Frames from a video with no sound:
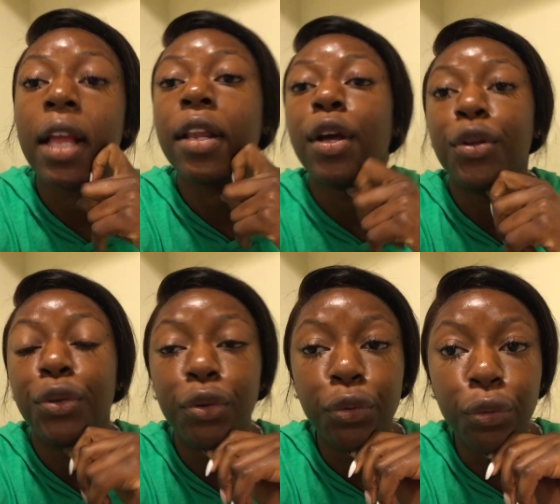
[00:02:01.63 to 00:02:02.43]
in
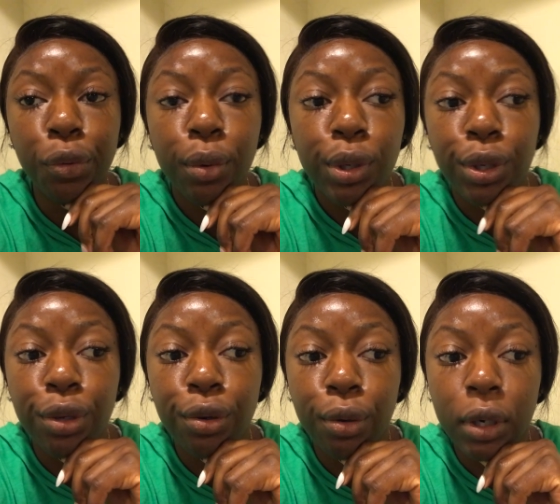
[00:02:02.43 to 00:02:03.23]
New
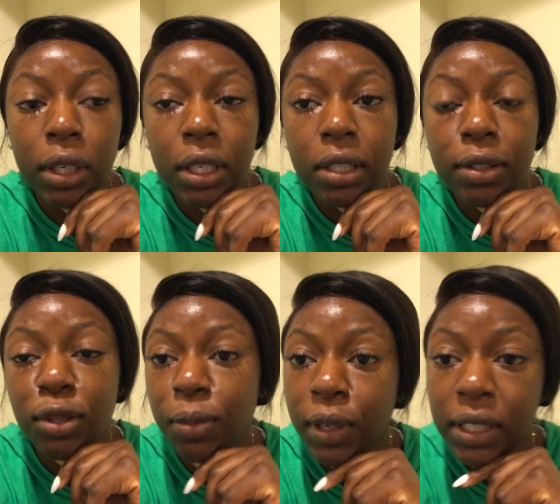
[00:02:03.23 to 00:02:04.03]
York.
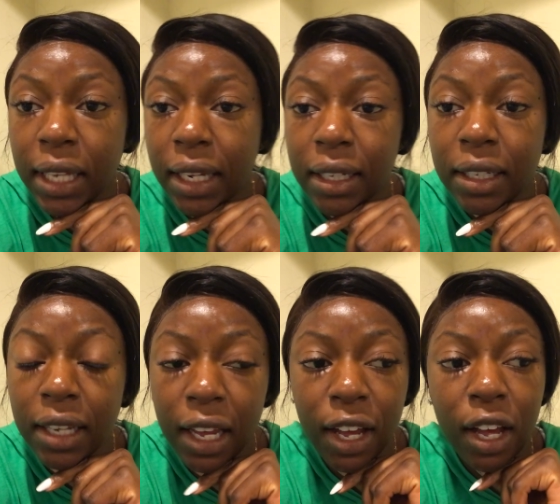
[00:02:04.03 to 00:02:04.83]
Super excited.
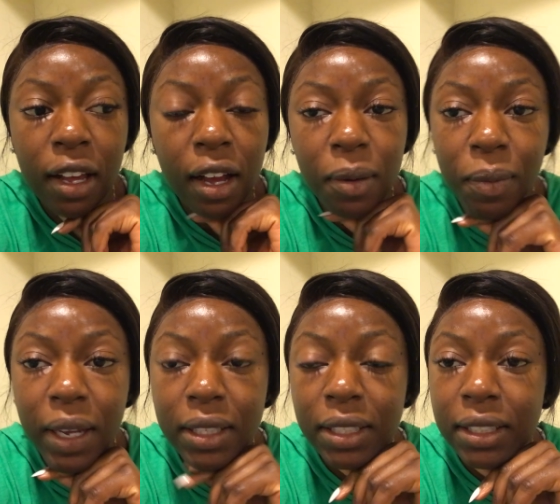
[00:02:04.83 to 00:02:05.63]
Can't
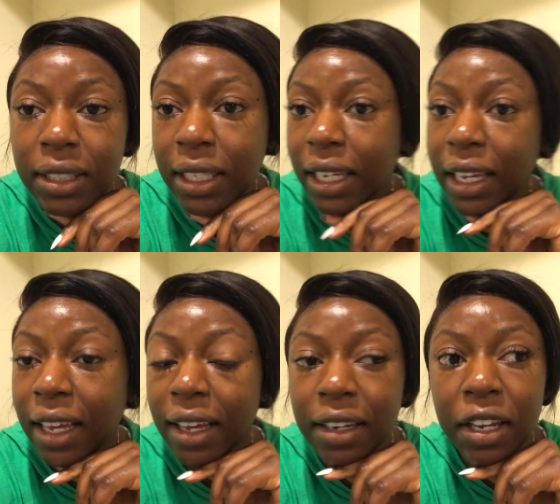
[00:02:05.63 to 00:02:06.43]
wait to
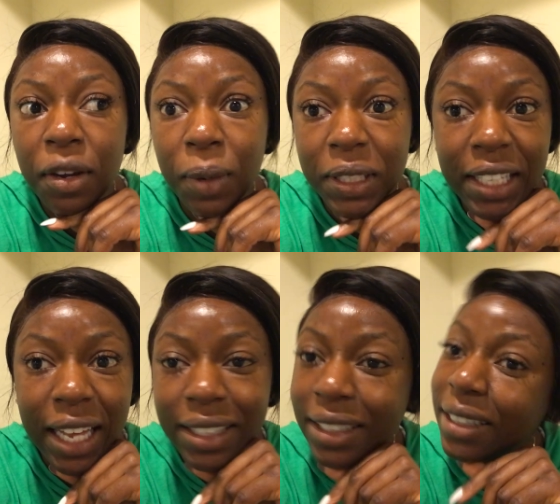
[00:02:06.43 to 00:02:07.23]
see and hear what she
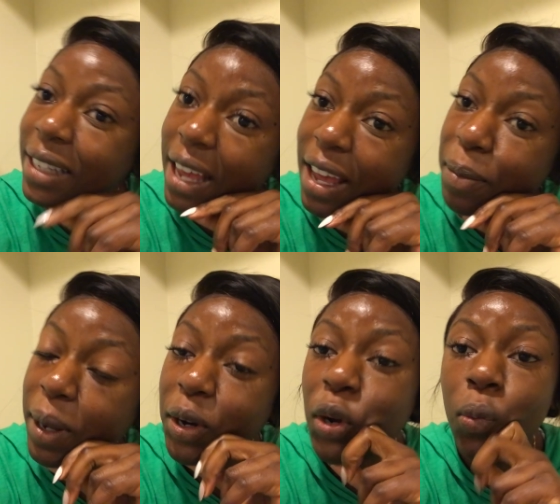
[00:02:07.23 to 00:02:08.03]
has to say
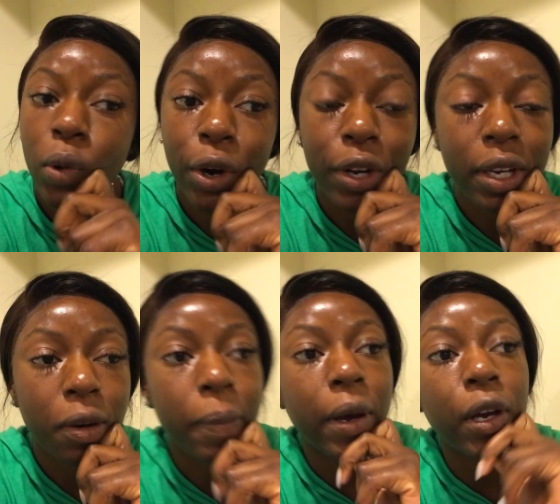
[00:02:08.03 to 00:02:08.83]
about her work
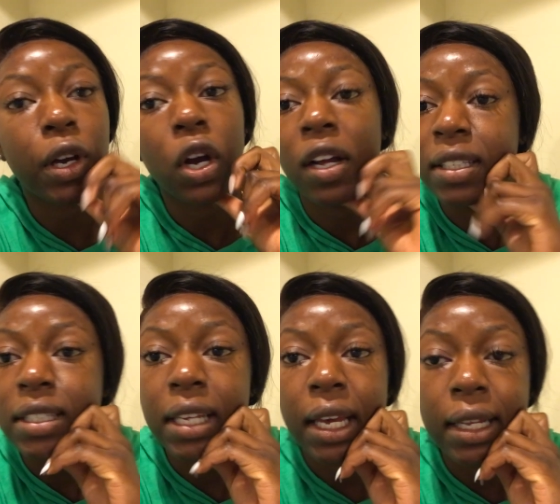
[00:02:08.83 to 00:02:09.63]
and about her
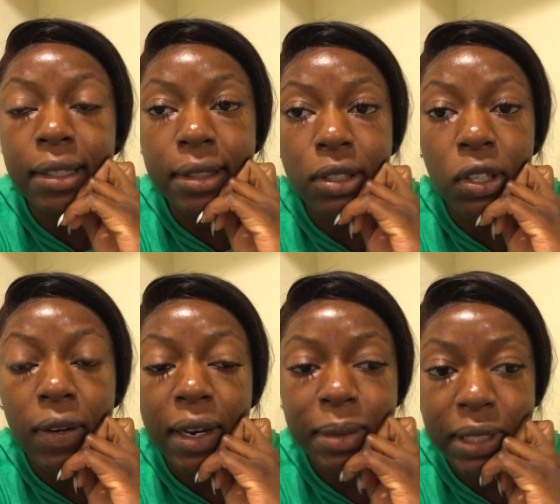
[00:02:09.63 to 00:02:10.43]
content. You know
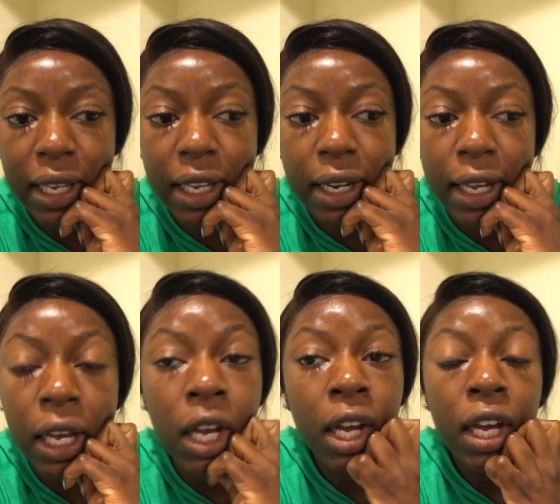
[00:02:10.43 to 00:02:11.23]
what I'm saying? Like,
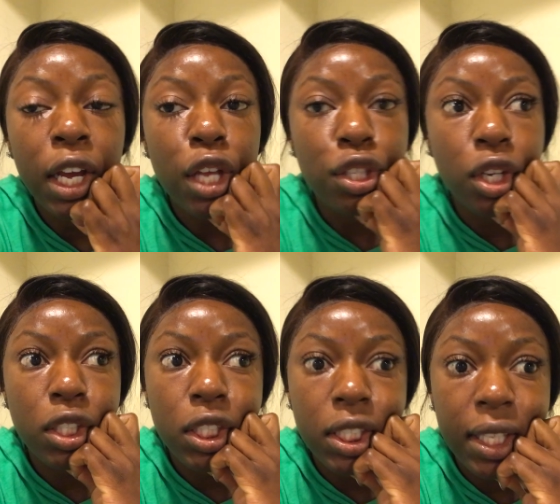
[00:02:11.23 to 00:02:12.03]
it's
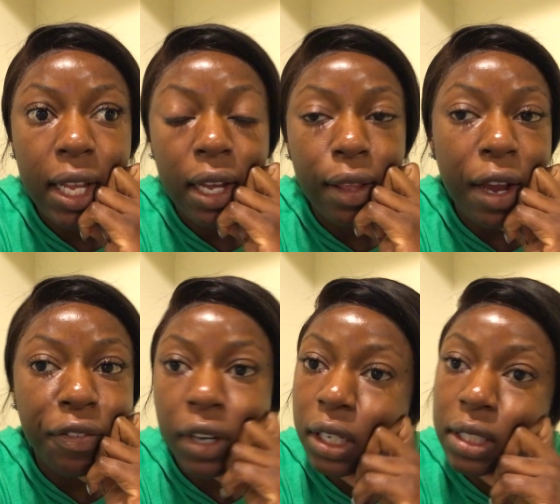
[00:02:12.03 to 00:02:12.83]
good to see that other
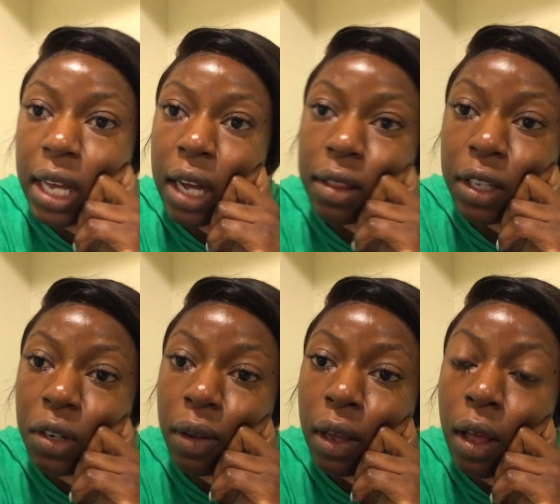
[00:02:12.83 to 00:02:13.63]
Africans are out there
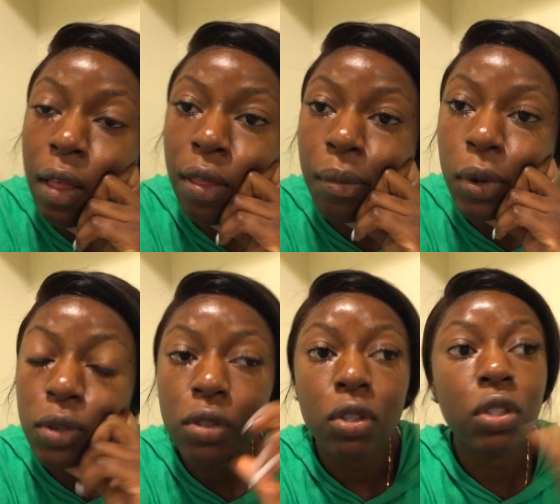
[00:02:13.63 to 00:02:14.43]
doing the
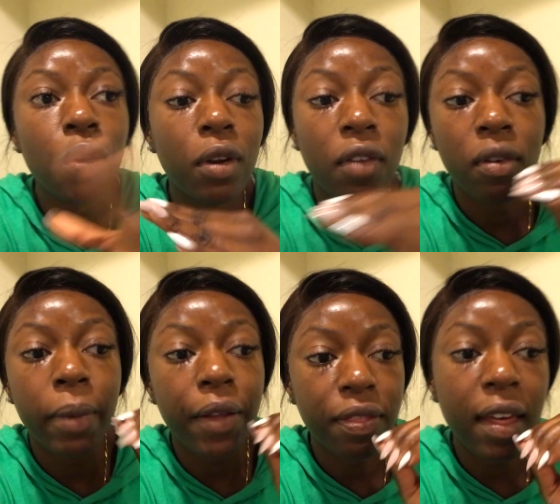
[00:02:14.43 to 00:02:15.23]
most. So, enough
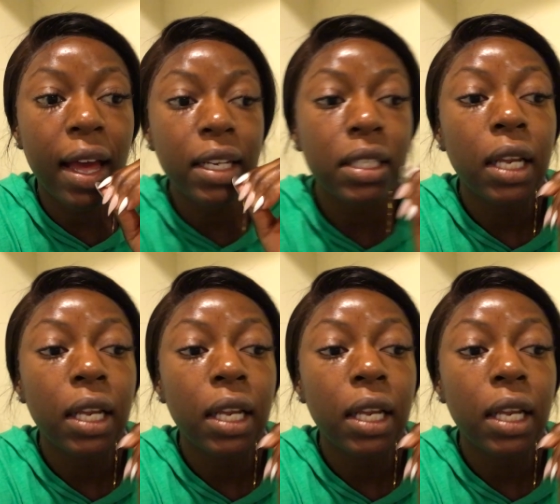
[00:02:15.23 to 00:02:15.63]
about that